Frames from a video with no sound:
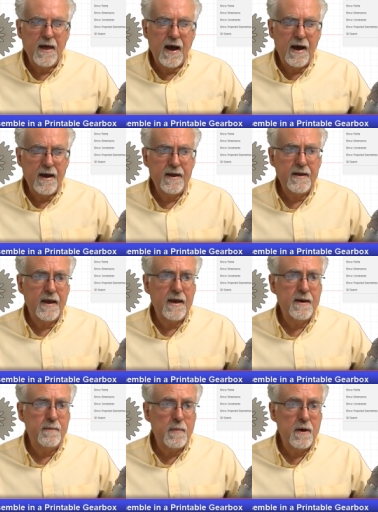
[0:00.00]
I
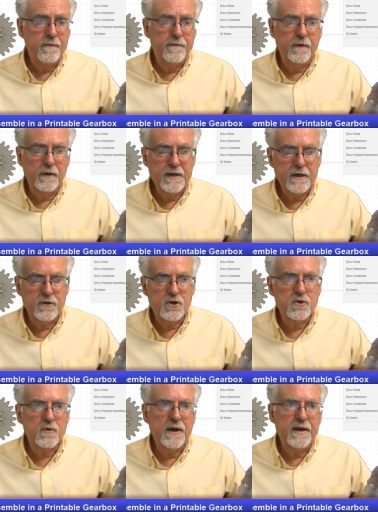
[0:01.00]
am fully
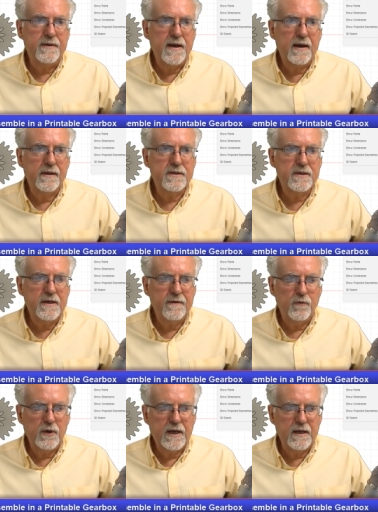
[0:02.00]
constrained. Now let's see
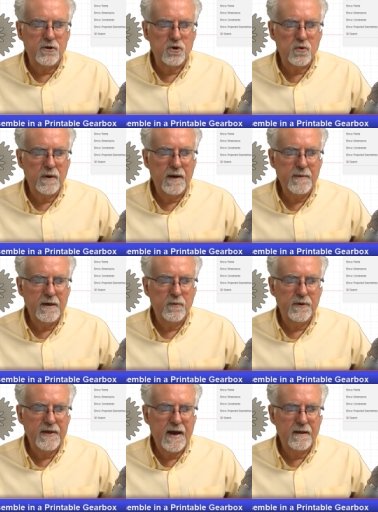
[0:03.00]
if we can trim it
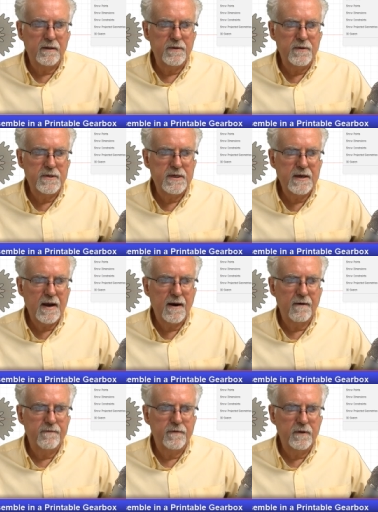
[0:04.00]
without losing our
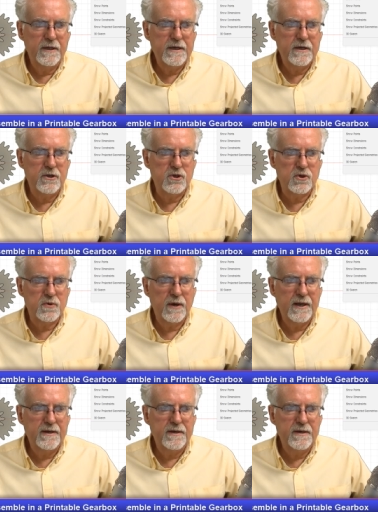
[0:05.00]
fully
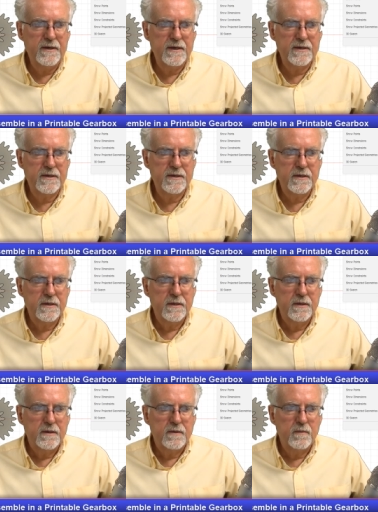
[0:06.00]
constrainedness.
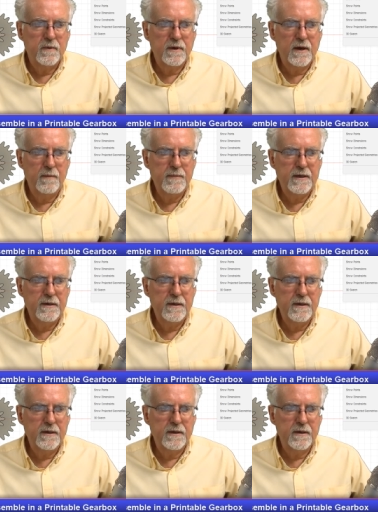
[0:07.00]
We'll come in
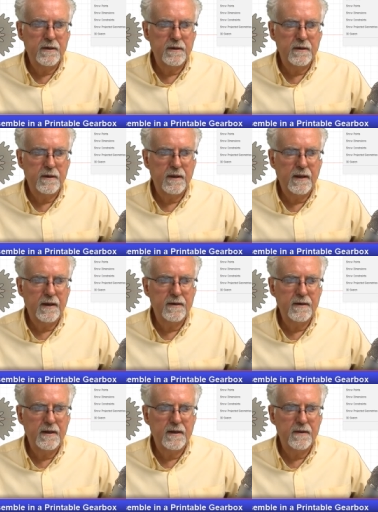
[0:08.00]
here and
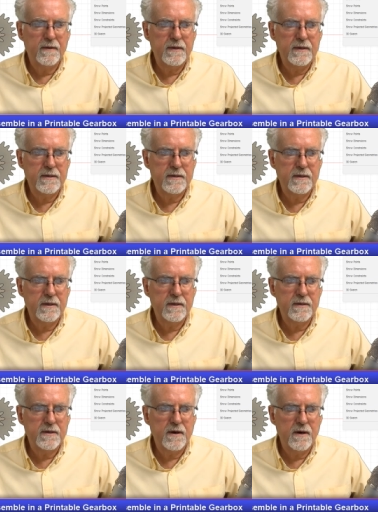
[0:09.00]
take these
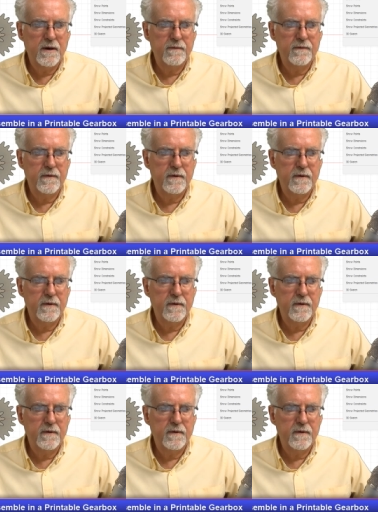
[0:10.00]
things off.